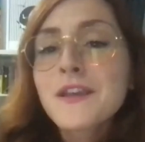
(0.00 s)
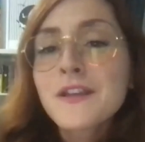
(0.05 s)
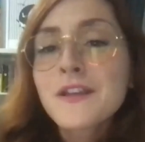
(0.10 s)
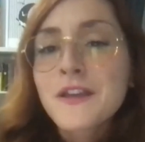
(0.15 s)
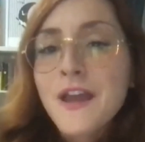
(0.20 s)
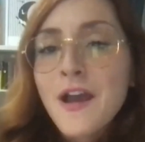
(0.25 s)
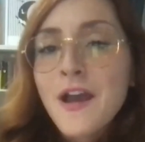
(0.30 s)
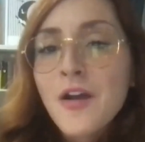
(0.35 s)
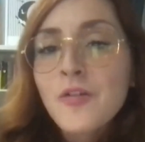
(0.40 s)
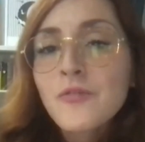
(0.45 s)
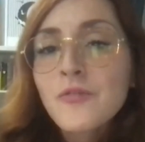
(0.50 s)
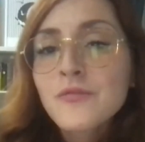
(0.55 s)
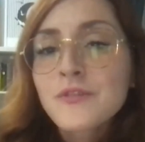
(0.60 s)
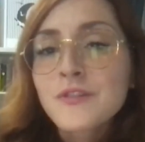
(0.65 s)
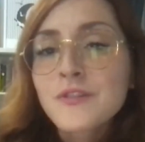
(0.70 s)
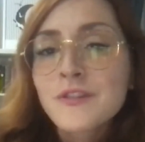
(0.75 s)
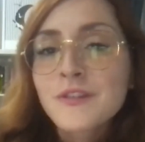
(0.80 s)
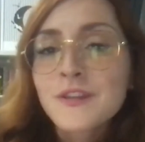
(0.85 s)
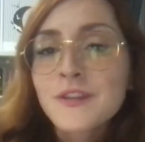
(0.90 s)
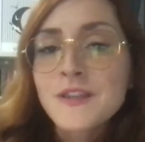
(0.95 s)
now
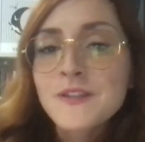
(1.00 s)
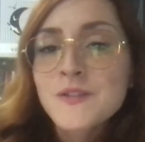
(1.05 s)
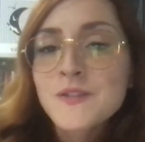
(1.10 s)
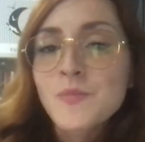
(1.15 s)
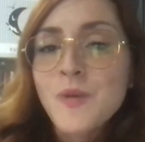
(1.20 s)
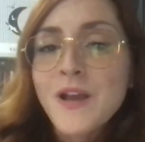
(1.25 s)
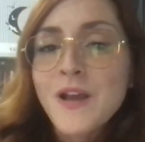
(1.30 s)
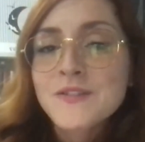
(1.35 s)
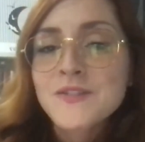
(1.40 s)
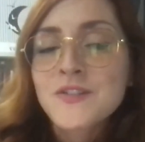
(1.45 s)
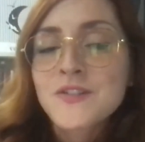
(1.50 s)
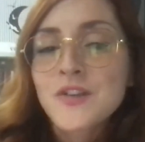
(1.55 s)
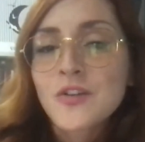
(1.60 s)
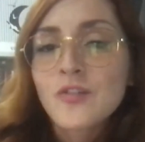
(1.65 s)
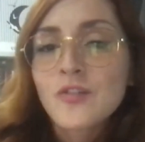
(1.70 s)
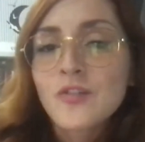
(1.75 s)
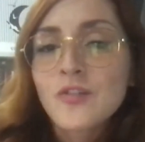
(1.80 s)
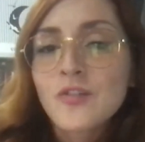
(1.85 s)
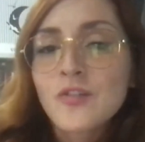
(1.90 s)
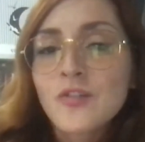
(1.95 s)
this past
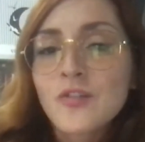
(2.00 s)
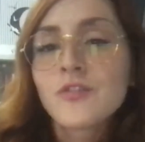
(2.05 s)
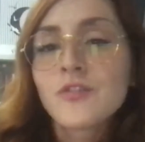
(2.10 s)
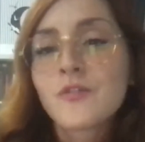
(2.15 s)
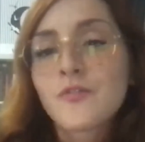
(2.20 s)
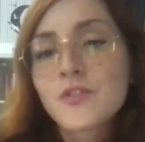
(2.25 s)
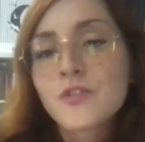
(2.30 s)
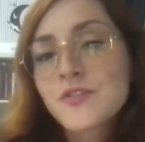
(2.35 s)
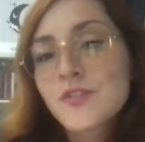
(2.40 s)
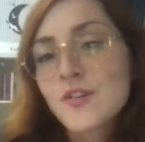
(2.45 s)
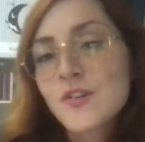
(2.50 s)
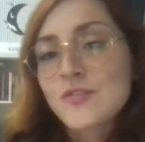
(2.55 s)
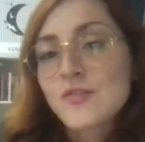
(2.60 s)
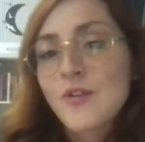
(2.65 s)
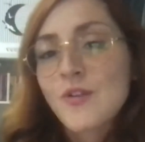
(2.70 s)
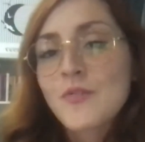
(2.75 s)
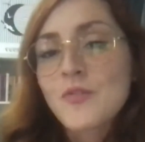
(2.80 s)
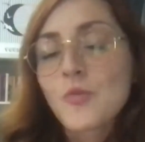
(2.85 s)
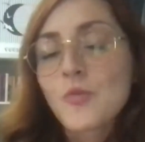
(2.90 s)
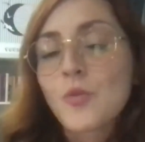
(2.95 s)
year, universities
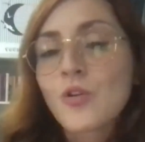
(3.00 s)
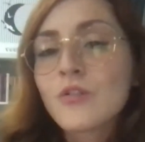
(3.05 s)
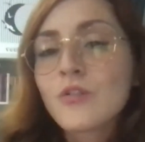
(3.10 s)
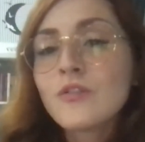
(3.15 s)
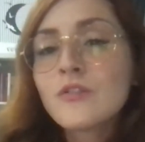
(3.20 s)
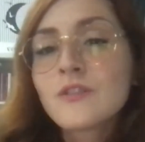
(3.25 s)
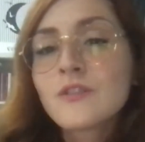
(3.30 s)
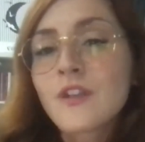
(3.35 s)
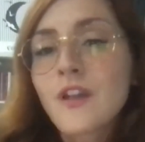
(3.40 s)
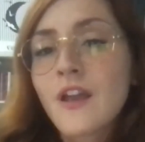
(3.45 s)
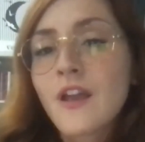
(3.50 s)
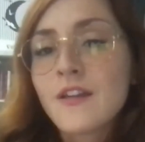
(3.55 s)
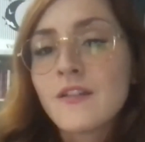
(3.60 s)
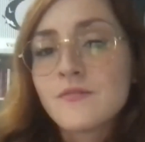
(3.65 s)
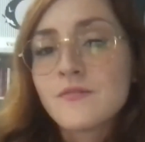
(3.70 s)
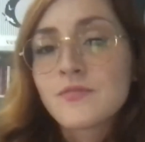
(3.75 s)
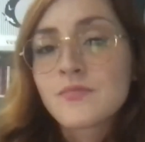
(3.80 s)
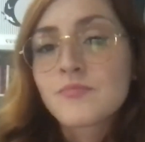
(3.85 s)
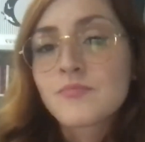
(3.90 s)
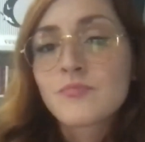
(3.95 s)
around the world
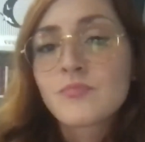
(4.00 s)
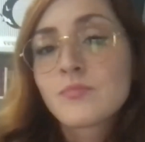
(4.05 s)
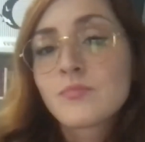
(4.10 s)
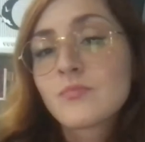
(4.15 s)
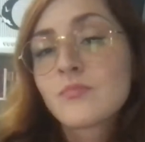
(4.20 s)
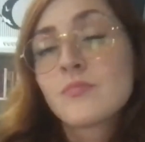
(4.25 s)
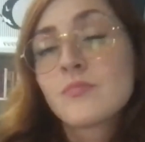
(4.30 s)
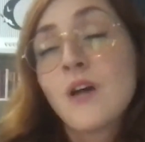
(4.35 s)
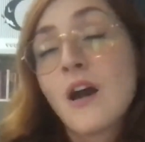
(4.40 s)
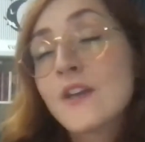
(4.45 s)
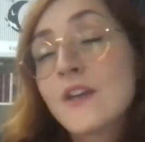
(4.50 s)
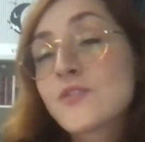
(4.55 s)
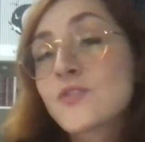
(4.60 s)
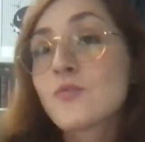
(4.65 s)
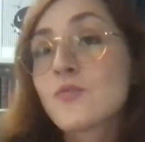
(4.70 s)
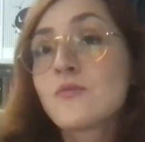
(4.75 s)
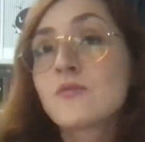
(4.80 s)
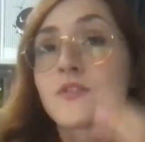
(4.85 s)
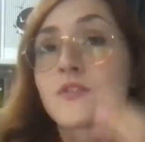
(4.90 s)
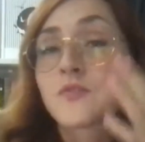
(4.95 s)
and the high
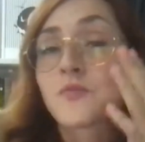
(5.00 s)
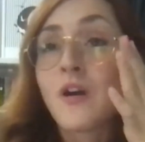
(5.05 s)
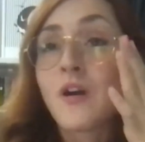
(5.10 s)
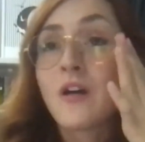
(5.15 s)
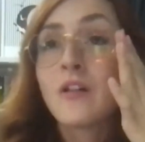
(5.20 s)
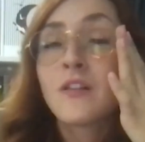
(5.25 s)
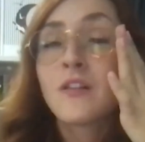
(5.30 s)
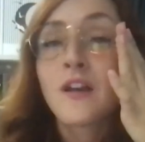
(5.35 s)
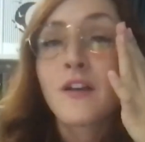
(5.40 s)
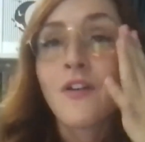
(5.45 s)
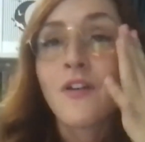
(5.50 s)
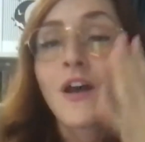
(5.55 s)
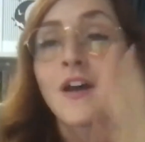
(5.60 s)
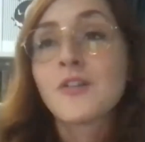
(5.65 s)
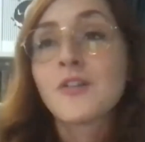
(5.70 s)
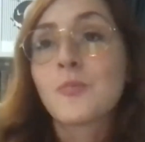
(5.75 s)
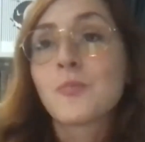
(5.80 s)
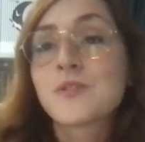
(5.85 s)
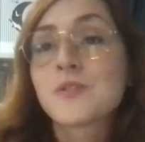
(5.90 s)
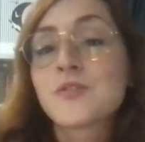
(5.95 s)
schools as well have
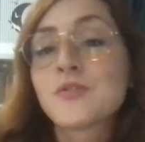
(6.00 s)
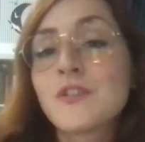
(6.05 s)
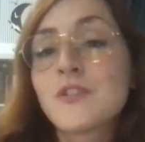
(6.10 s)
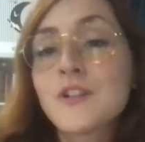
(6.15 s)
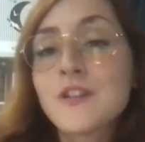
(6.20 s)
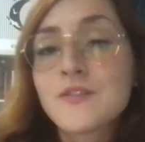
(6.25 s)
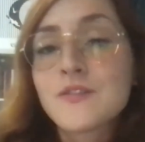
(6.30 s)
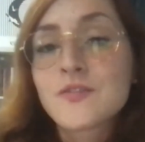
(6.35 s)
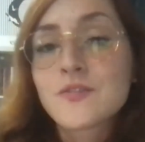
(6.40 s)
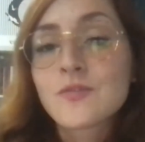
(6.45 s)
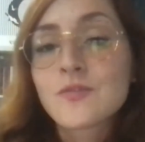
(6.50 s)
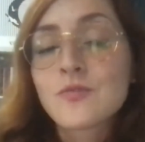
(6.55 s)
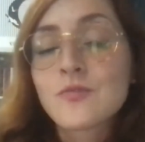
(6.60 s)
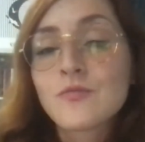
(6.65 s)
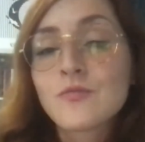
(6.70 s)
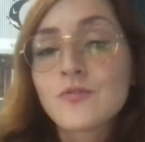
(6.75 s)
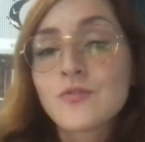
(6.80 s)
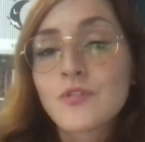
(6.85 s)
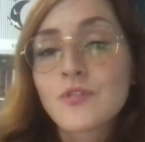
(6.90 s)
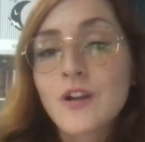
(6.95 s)
had opportunities
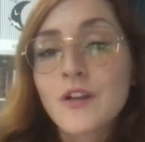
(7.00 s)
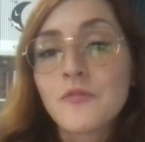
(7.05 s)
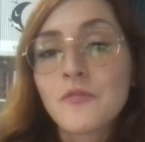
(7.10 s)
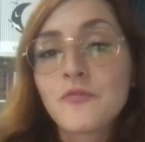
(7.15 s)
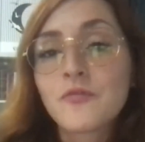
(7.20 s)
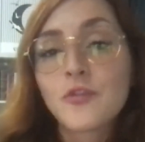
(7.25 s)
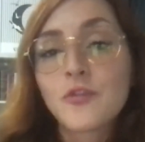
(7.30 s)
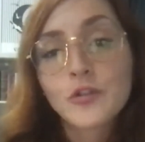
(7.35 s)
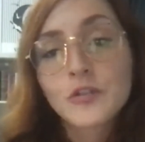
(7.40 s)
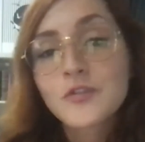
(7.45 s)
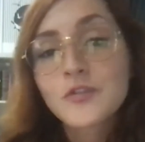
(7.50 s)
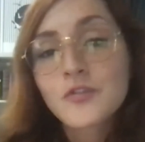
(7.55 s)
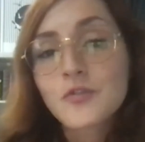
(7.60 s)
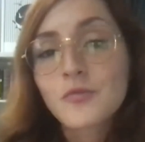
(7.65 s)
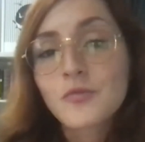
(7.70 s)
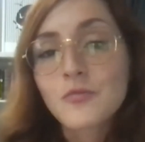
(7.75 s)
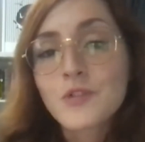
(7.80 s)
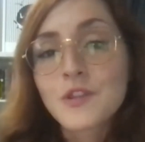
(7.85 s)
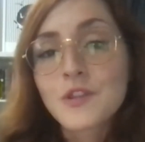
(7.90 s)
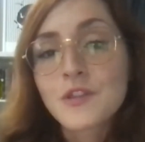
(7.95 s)
to kind of flirt
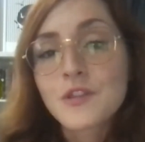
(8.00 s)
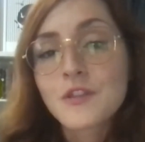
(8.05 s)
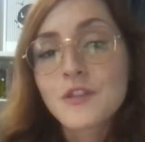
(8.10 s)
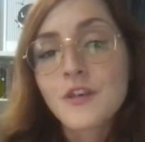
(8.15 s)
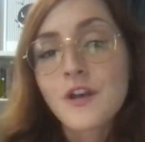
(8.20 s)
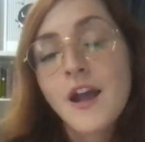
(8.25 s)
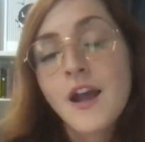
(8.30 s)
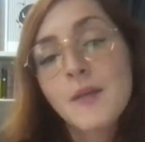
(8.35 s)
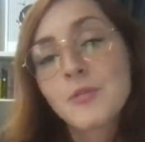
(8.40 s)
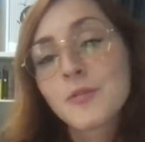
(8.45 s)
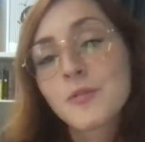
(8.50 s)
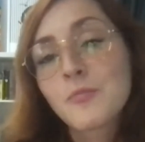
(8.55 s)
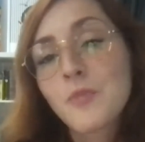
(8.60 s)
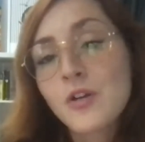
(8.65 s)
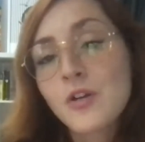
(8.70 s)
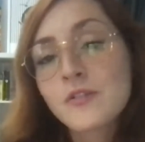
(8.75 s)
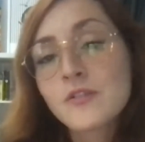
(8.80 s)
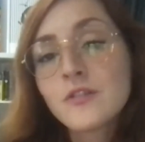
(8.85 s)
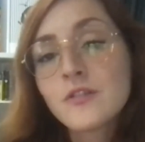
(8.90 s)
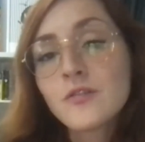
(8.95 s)
with a hybrid
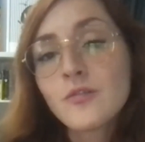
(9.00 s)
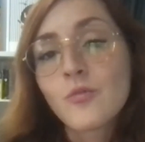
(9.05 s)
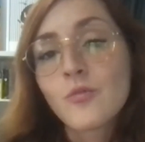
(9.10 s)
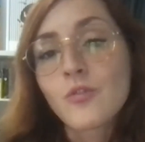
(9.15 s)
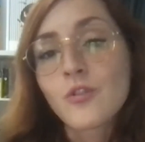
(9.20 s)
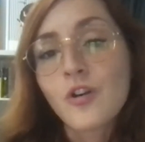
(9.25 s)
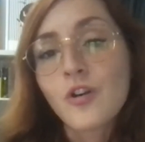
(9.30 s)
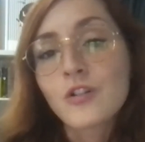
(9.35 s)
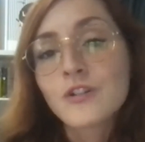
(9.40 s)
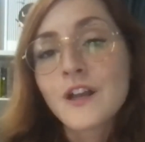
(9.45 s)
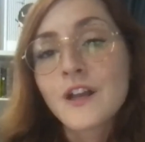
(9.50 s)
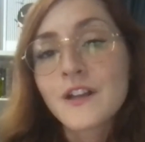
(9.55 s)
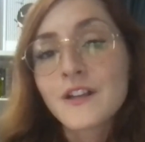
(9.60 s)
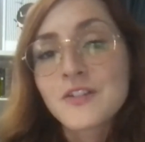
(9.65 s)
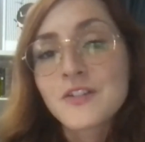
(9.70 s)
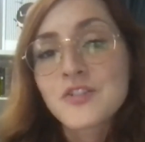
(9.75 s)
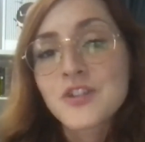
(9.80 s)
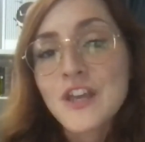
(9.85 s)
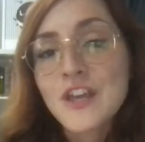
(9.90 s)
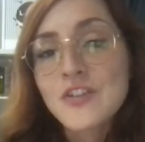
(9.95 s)
model or online
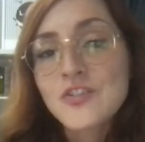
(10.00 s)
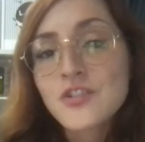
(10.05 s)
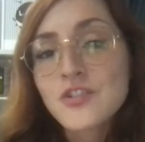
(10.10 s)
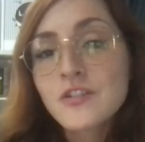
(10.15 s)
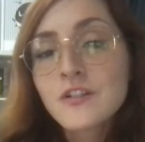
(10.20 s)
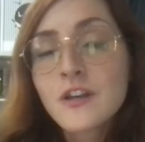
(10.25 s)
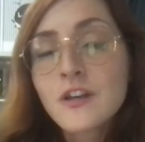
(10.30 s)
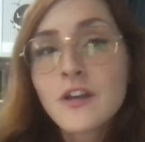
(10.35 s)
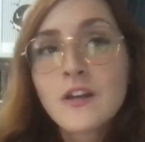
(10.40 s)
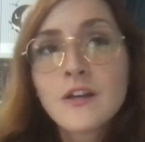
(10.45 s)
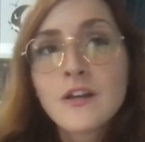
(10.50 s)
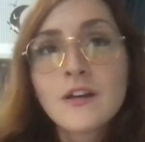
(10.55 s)
education.